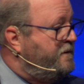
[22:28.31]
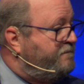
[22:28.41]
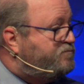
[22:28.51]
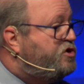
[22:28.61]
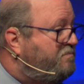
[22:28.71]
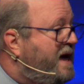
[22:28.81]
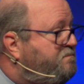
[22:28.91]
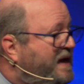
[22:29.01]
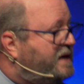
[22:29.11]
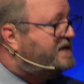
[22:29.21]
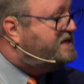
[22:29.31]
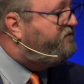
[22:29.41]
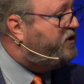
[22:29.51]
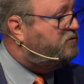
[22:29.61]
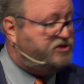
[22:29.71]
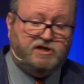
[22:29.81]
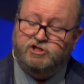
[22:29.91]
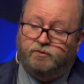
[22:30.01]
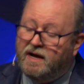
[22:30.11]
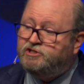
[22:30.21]
You may be in a difficult
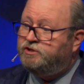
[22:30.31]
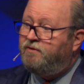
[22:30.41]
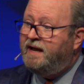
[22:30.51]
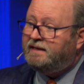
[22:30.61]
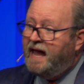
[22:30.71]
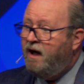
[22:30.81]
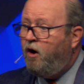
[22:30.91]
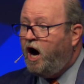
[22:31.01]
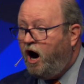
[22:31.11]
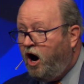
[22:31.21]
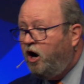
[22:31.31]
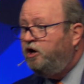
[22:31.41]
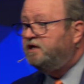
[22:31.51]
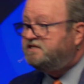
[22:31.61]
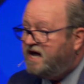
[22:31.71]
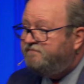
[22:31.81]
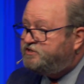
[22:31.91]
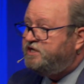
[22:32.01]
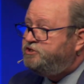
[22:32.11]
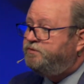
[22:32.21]
situation right now, a tough
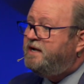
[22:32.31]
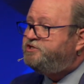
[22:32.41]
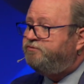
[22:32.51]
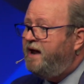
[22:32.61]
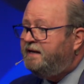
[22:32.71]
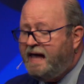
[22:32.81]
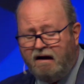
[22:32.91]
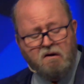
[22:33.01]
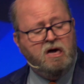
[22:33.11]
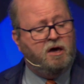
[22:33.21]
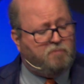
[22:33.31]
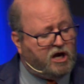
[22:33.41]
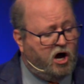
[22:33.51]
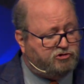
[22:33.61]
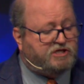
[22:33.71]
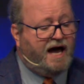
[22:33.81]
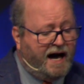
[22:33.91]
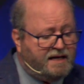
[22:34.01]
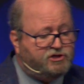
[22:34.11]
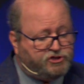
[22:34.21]
situation right now, because
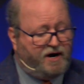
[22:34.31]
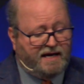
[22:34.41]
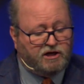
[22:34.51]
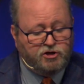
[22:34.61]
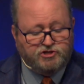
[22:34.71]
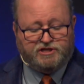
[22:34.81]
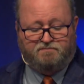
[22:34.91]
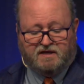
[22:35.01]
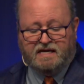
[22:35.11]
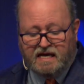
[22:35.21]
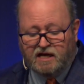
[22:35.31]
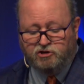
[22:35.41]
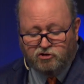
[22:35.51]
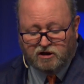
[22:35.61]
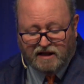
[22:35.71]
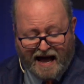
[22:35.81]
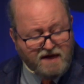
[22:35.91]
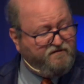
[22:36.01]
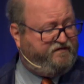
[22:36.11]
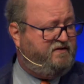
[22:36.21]
God is trying to do something in your
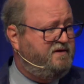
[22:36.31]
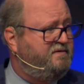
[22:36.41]
life.